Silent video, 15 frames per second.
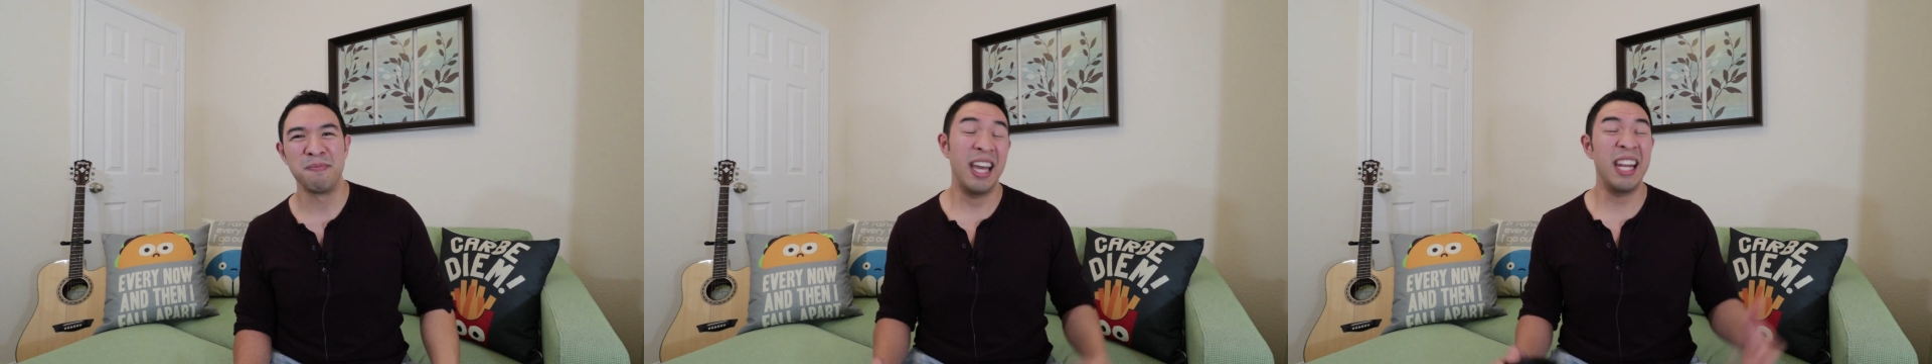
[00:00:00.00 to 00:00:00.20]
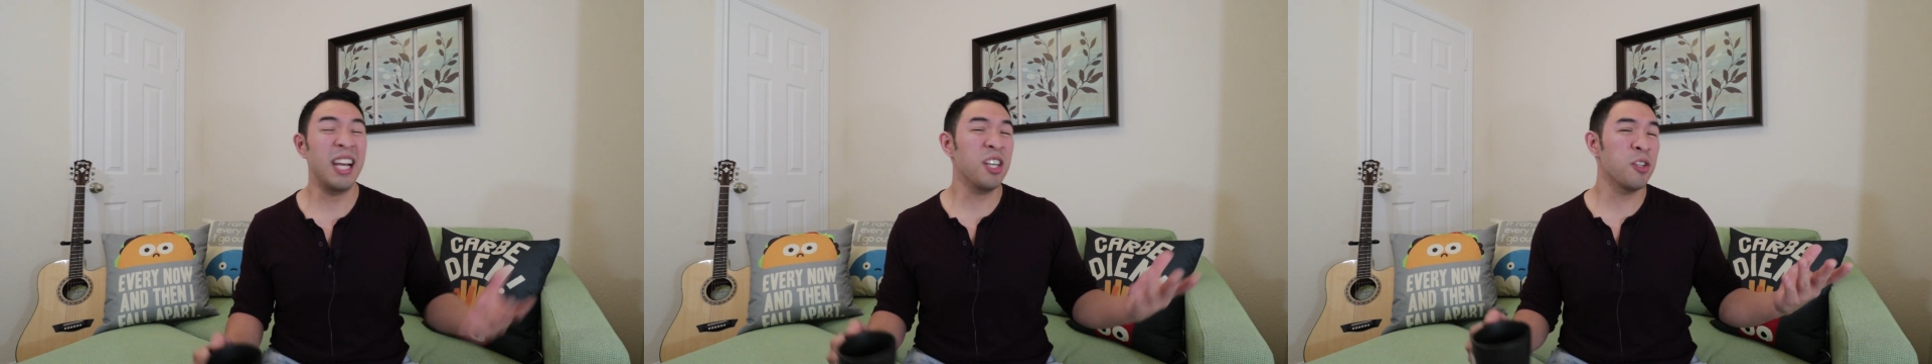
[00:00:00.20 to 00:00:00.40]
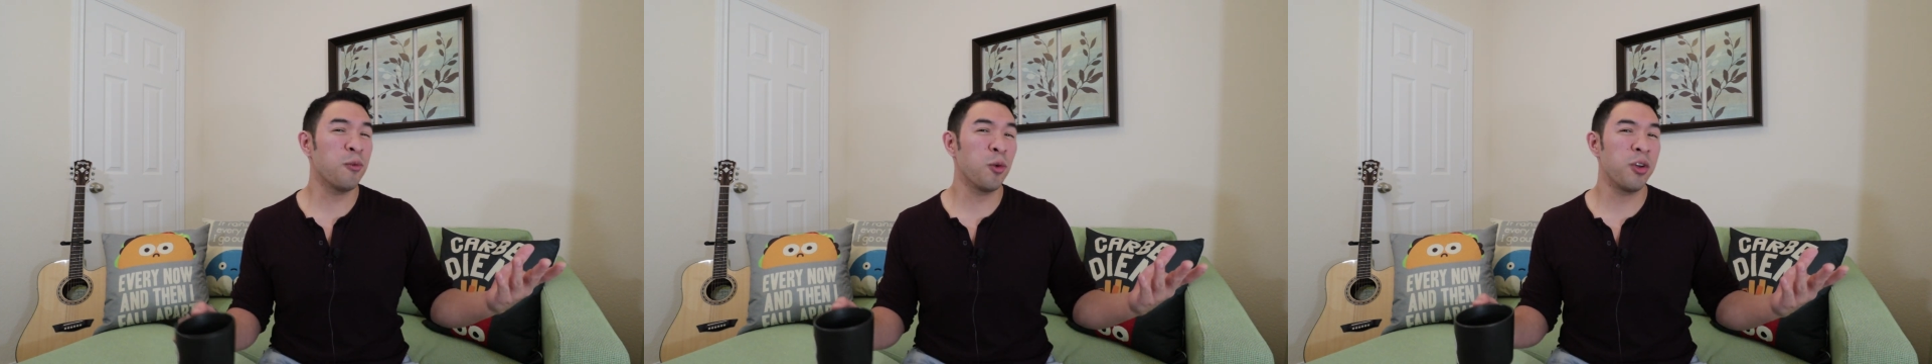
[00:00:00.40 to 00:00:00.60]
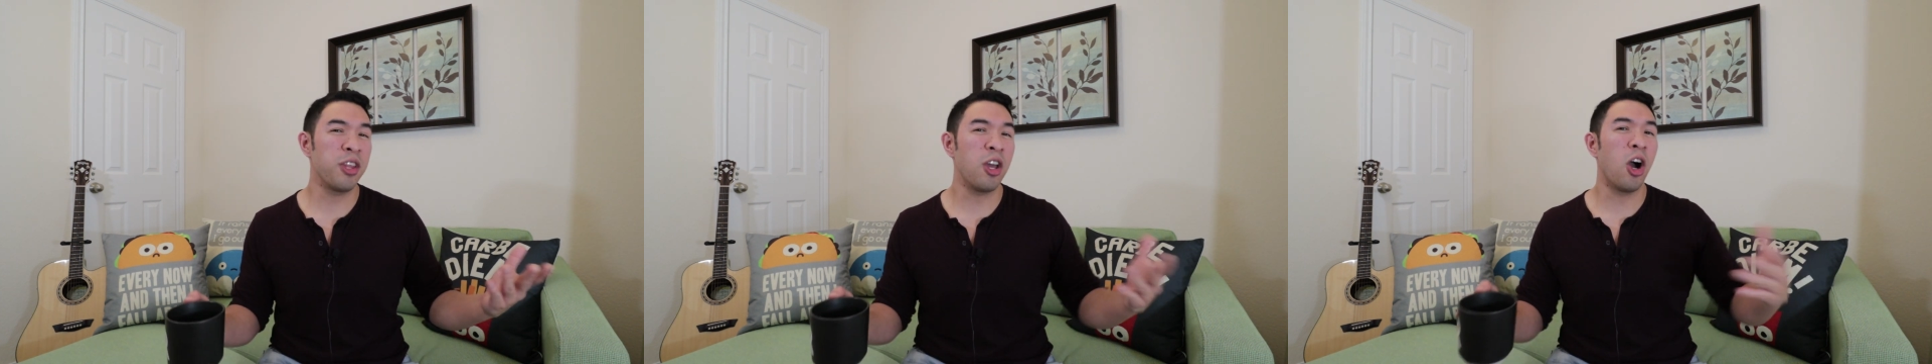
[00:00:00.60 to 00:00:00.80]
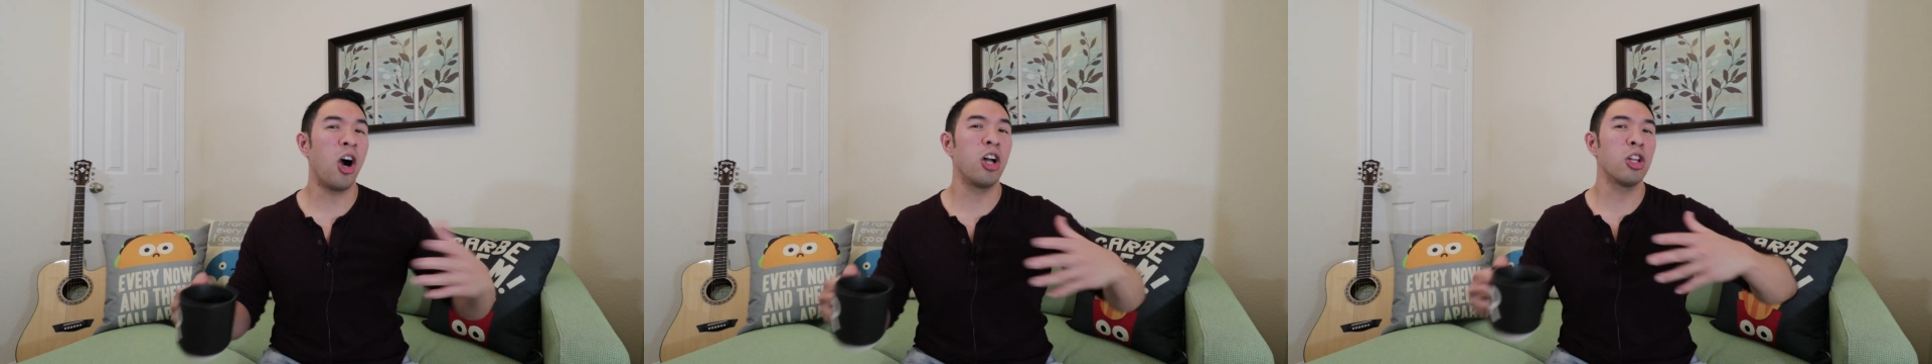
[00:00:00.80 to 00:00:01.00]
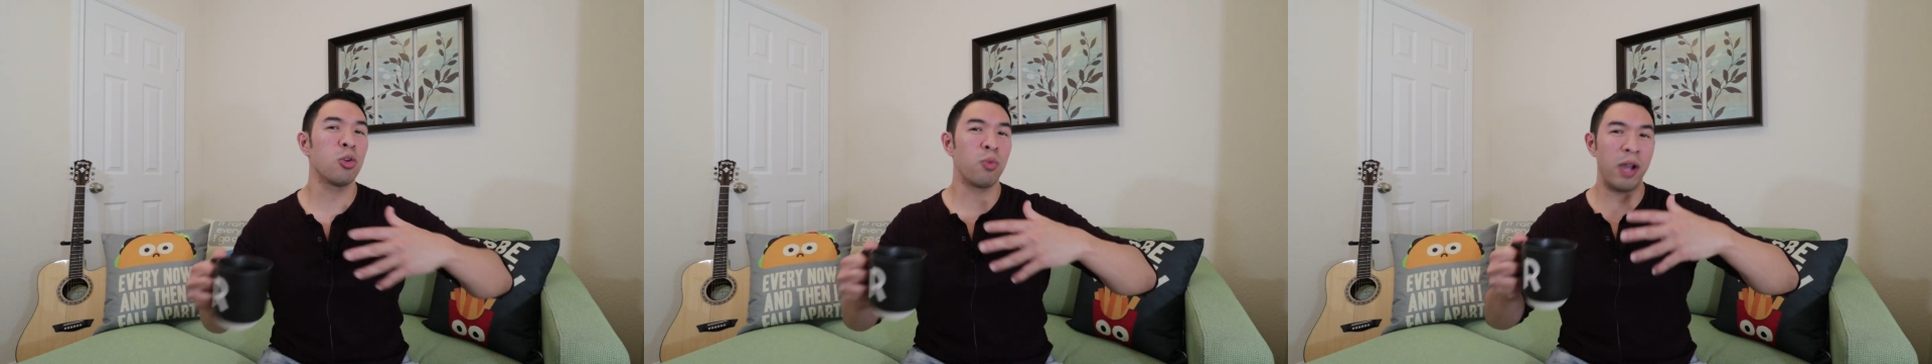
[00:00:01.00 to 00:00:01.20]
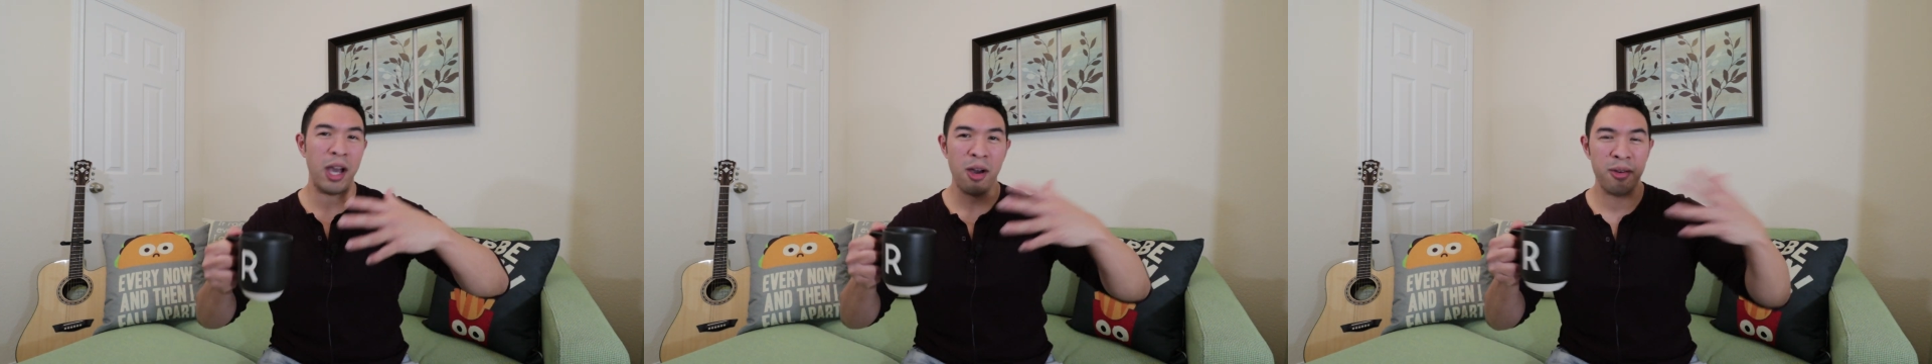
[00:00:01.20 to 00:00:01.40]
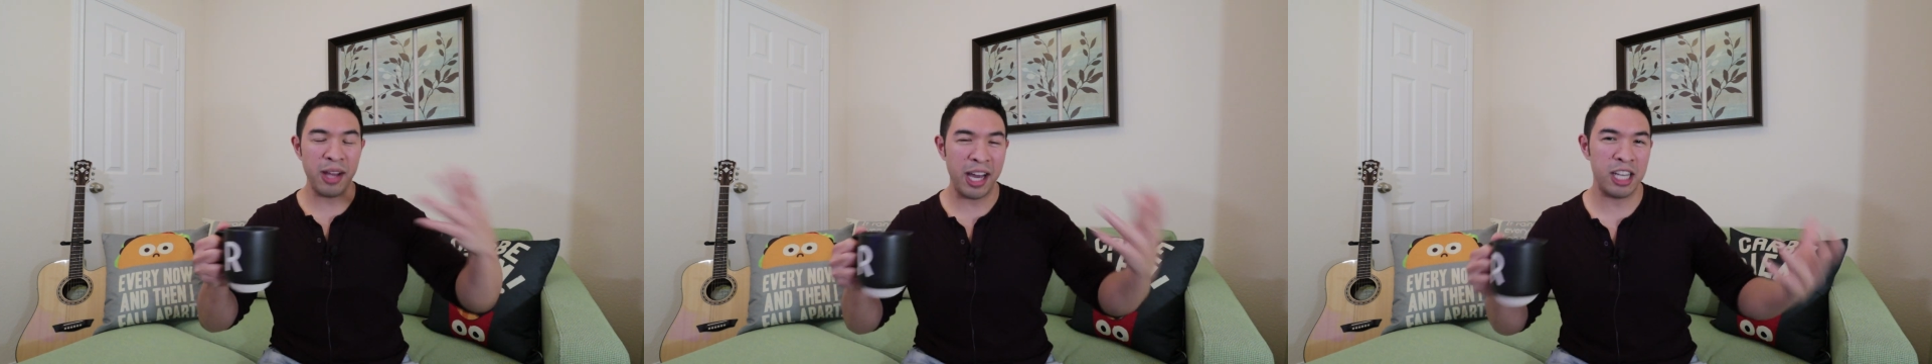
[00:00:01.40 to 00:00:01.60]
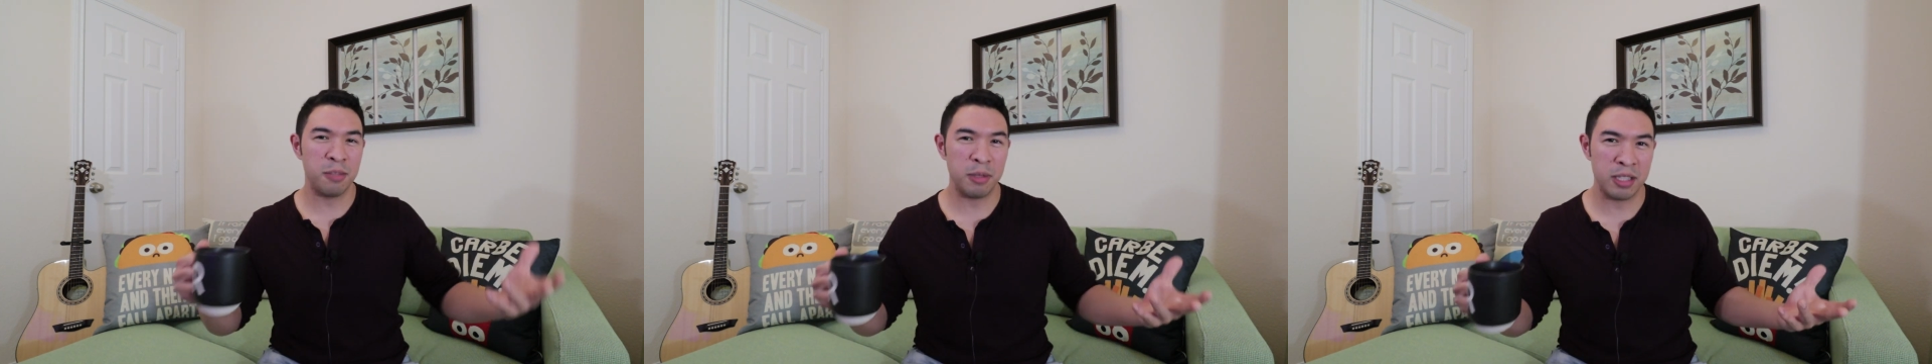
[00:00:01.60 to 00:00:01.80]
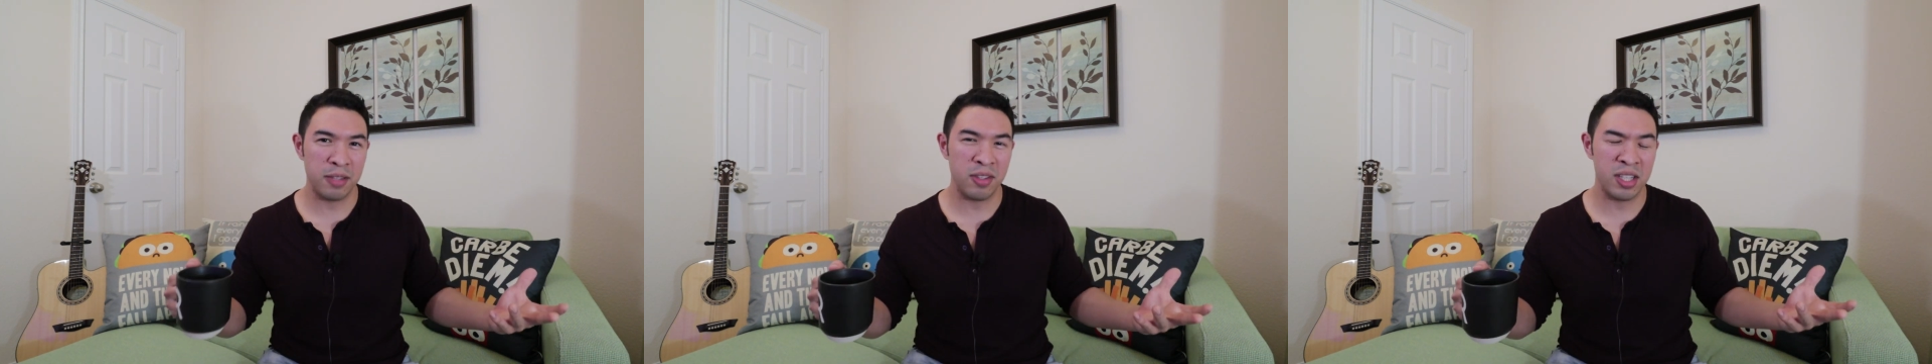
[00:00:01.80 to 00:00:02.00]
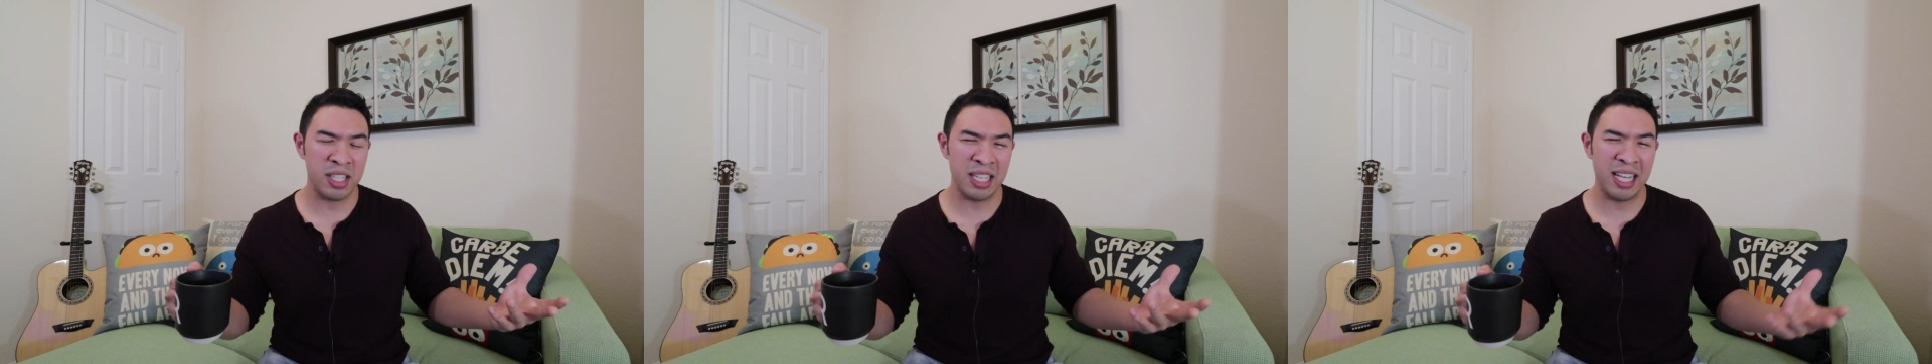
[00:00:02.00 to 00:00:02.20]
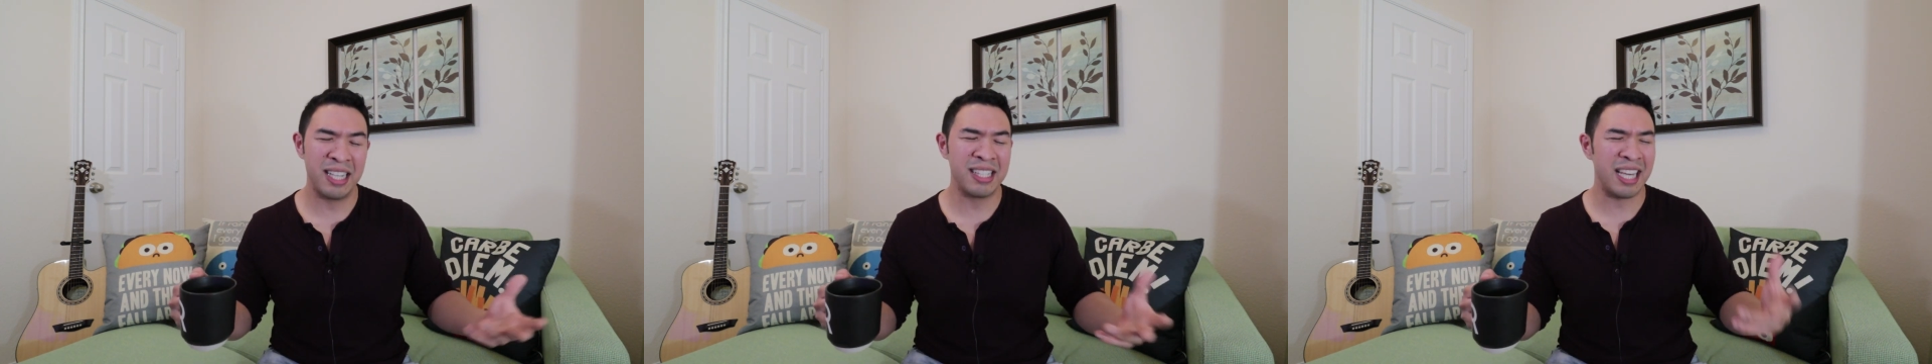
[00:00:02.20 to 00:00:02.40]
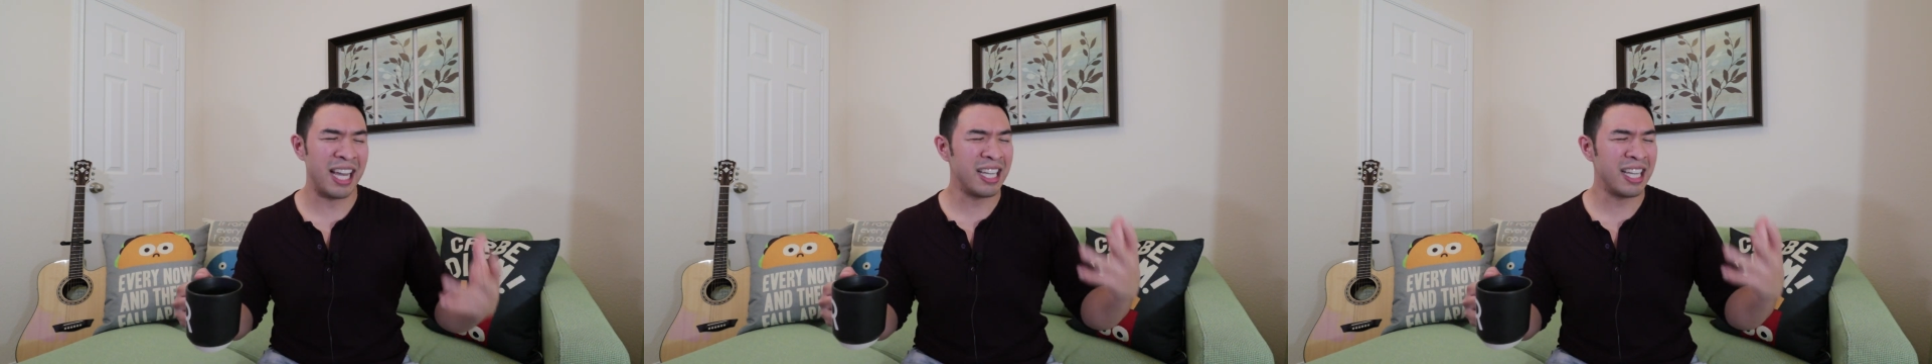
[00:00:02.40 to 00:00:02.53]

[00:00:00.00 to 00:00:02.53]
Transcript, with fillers: And as for the all-around aspect of this lens,